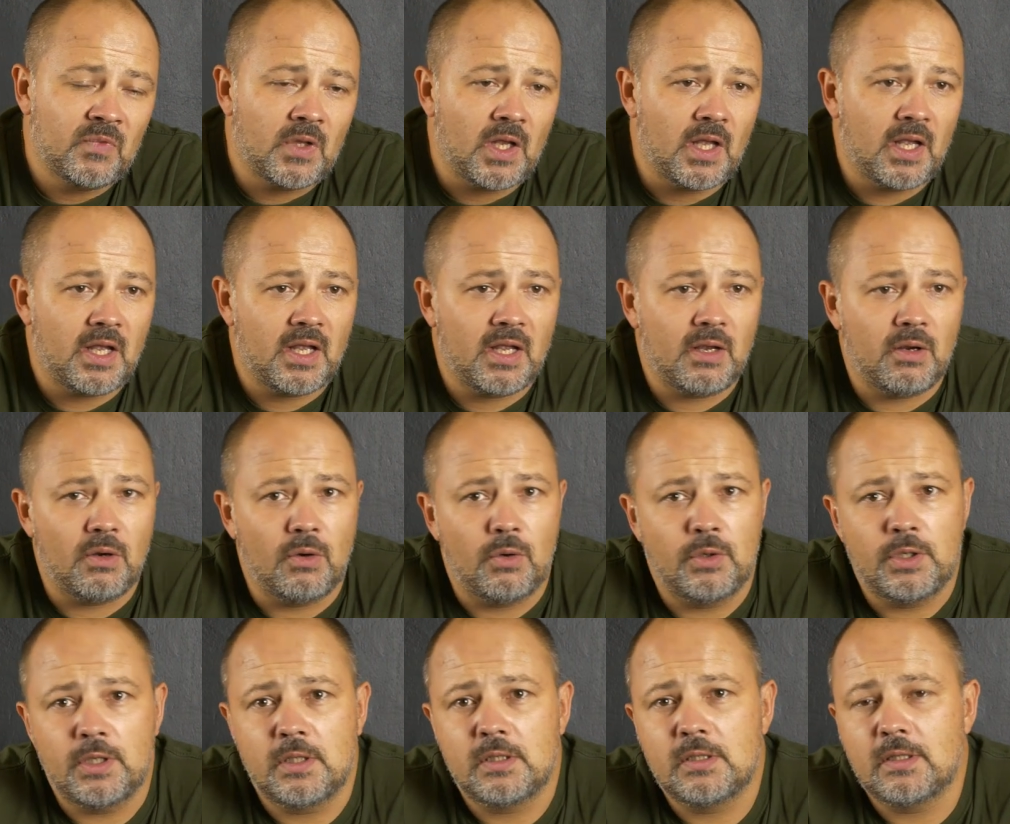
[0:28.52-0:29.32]
I
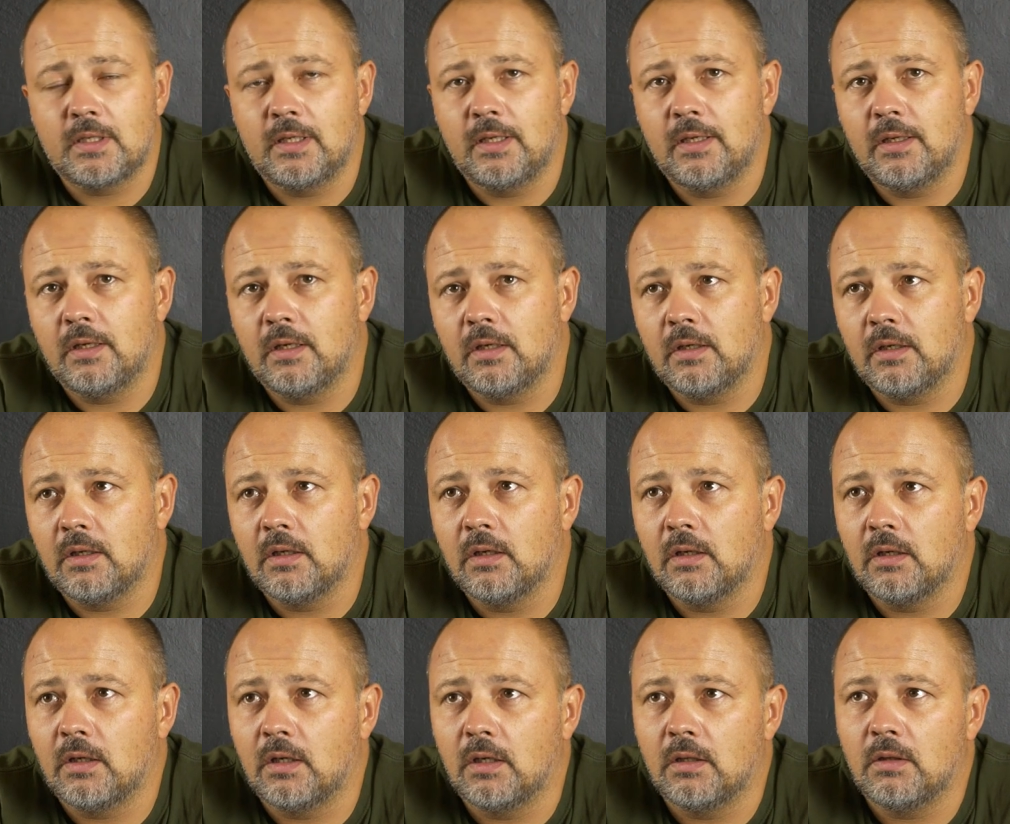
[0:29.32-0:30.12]
honestly
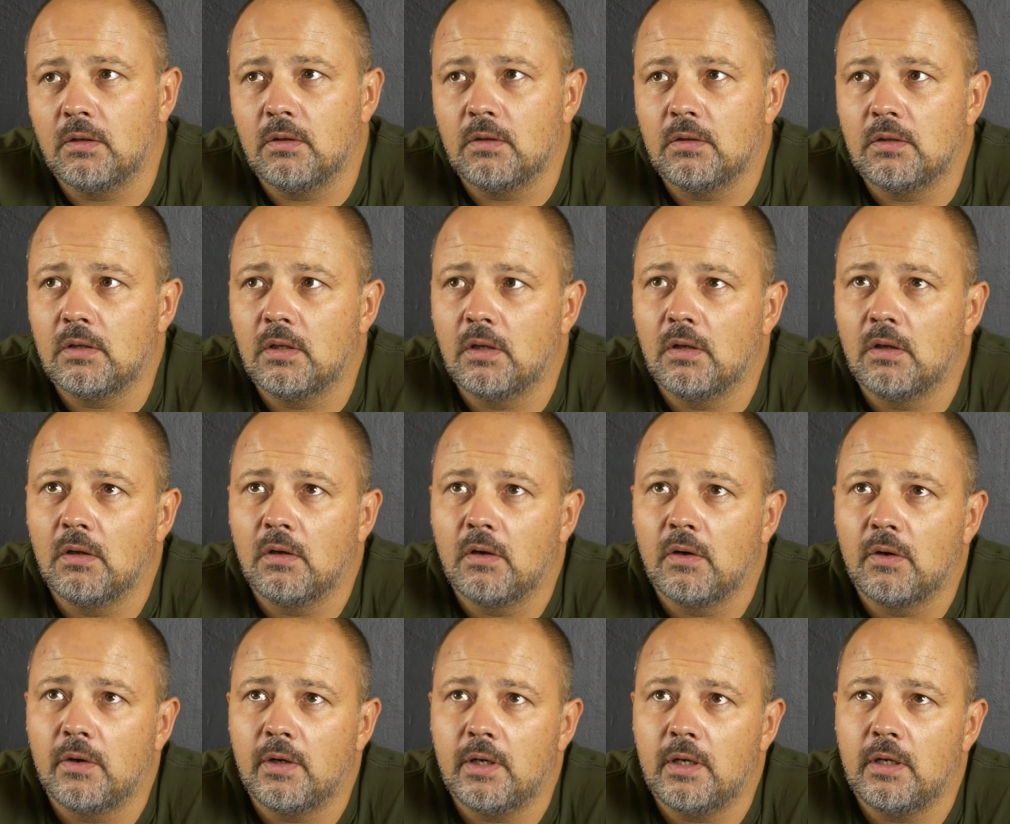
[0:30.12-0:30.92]
cannot
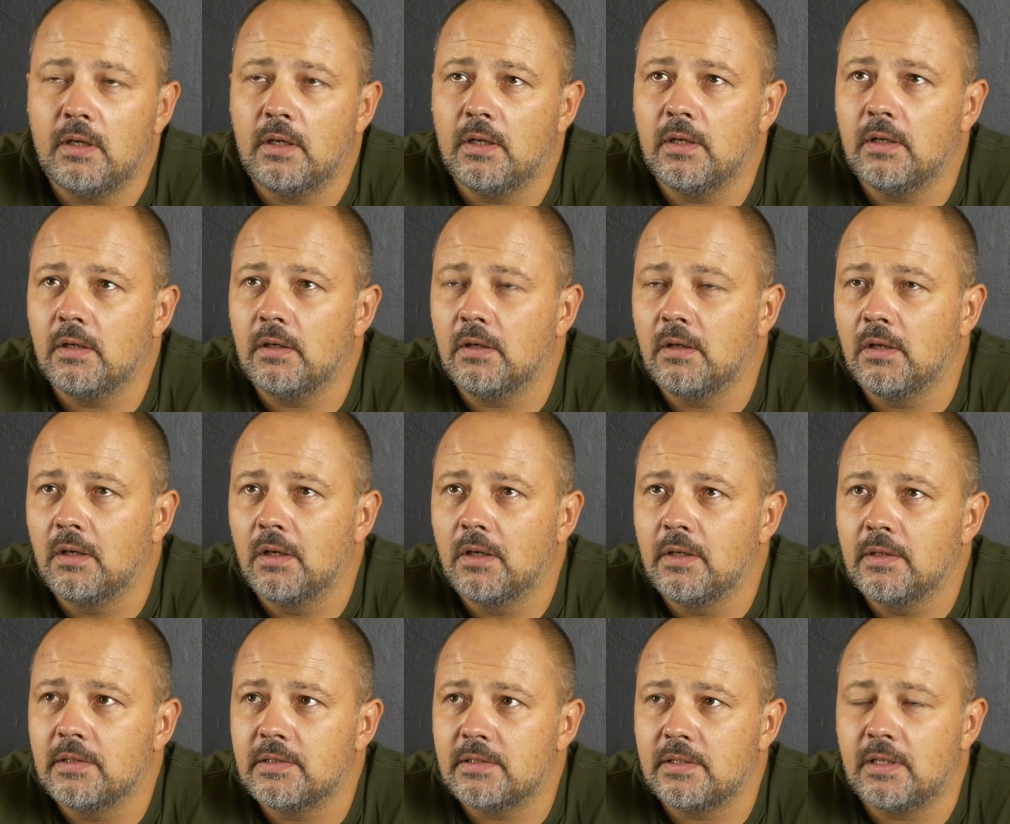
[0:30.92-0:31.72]
really
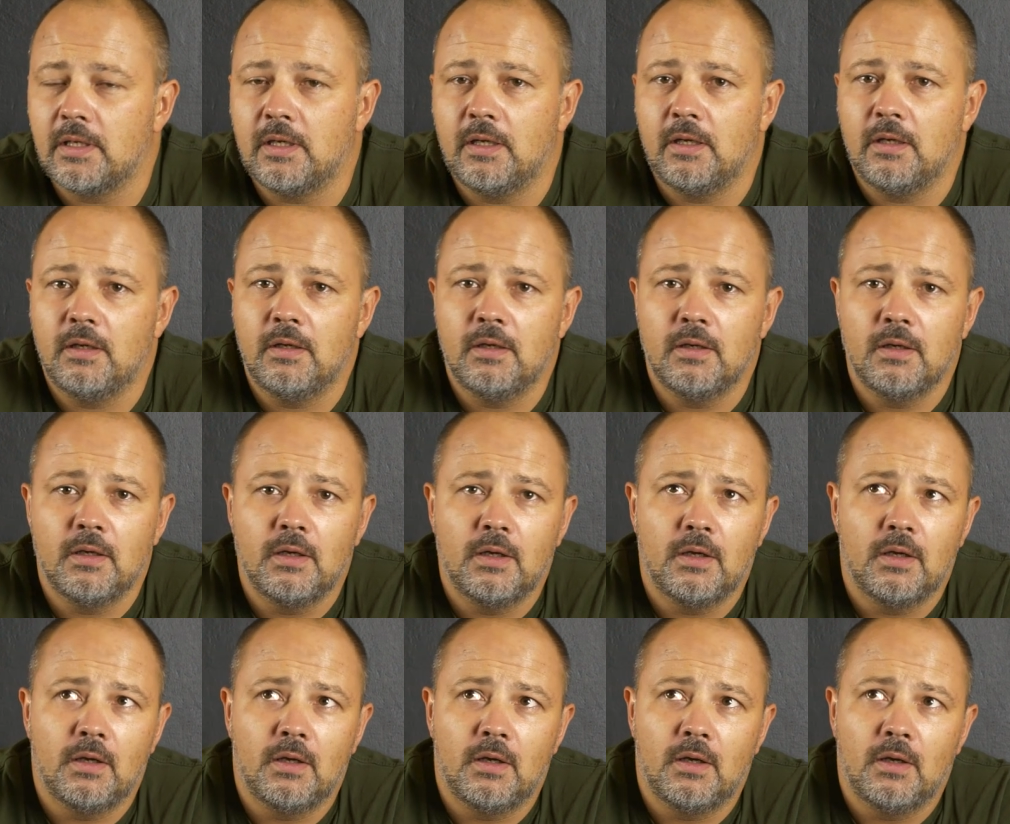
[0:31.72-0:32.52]
say
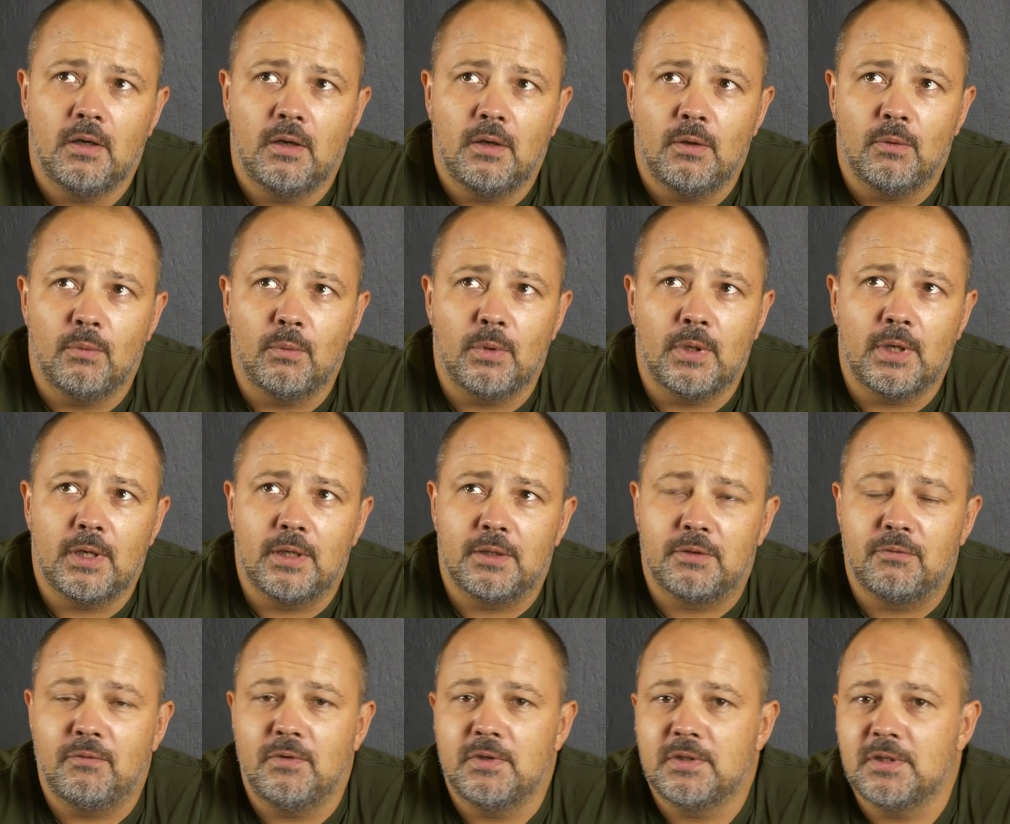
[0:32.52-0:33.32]

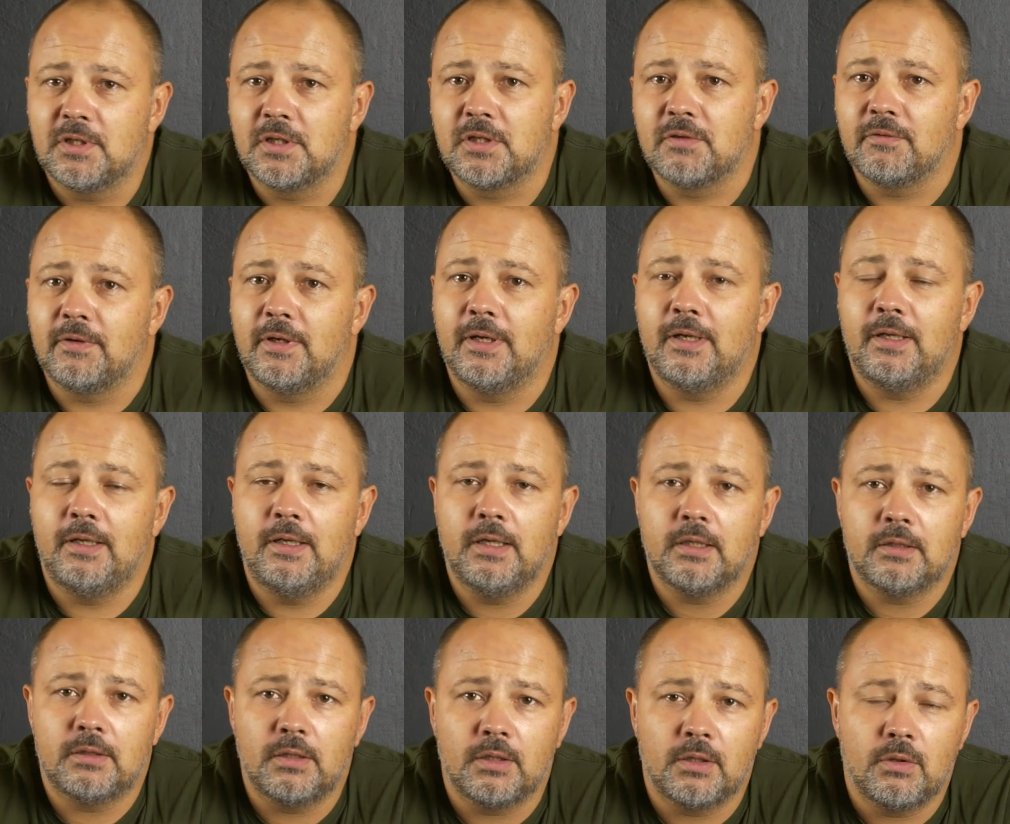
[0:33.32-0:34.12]
what this is the
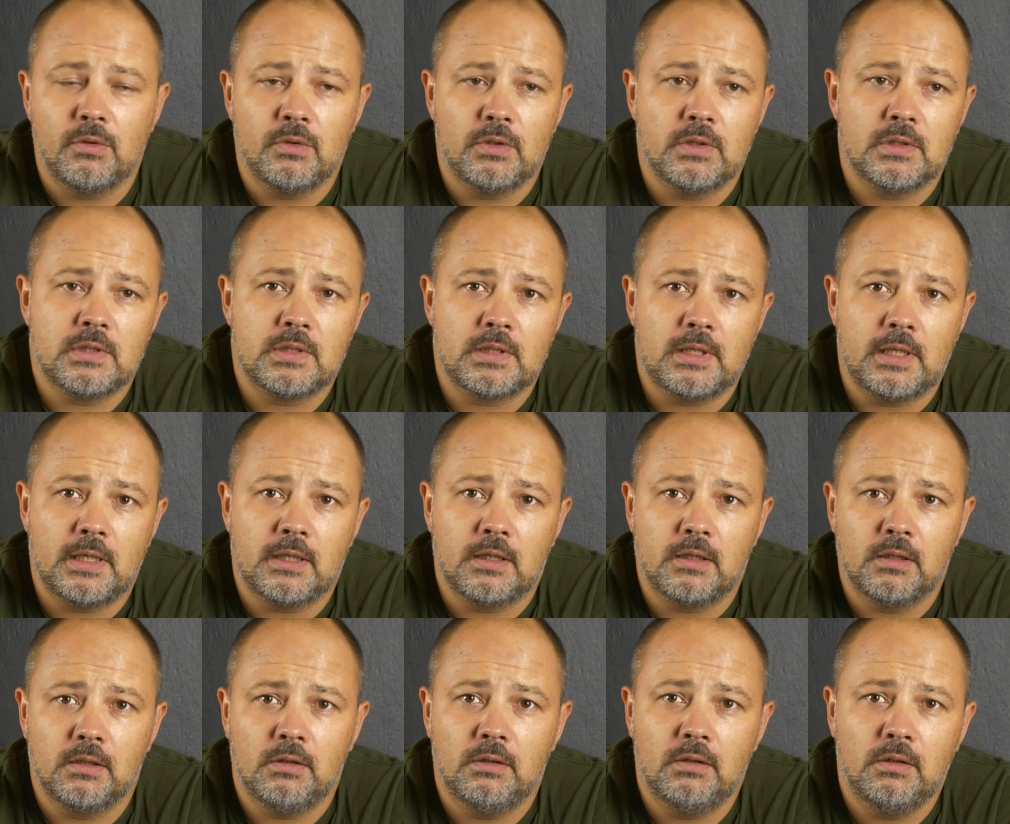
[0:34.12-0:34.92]
electric
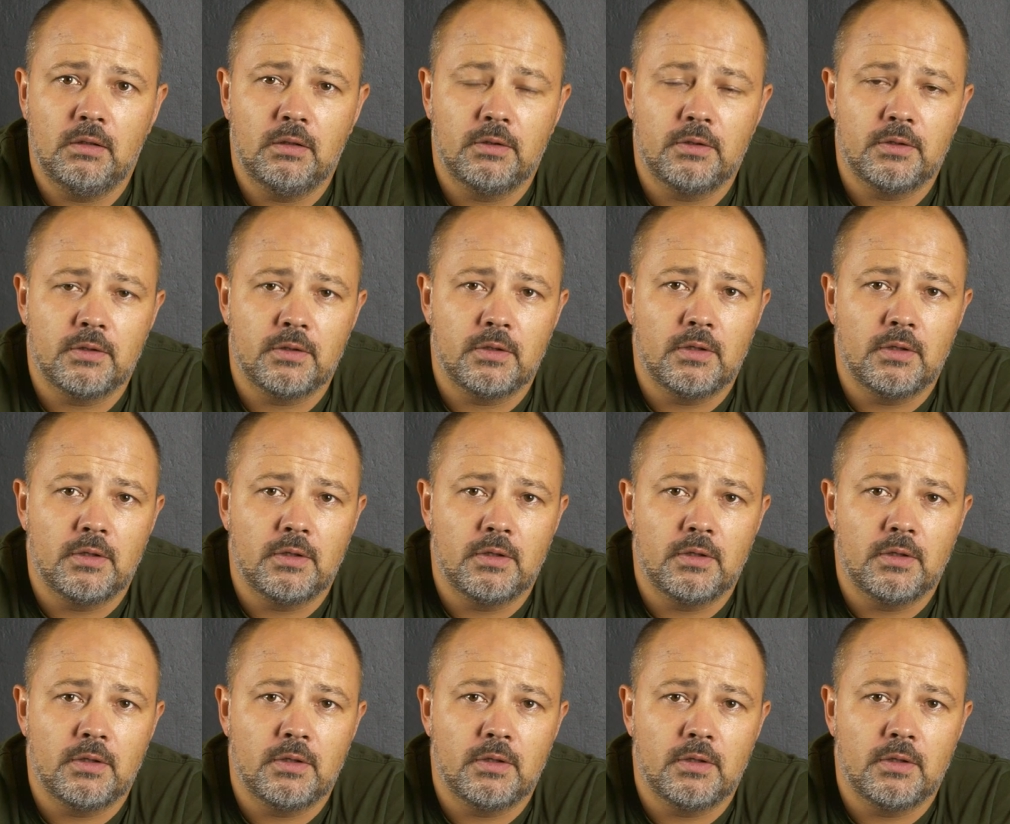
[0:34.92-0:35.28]
unicycle